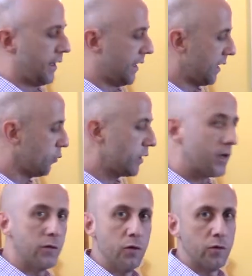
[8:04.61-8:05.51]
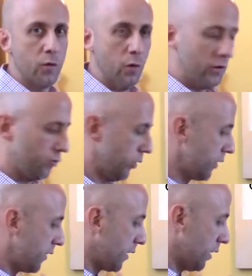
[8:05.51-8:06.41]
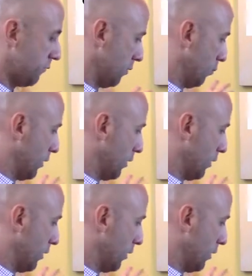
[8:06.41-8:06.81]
How do we get those chords? Where did they come from?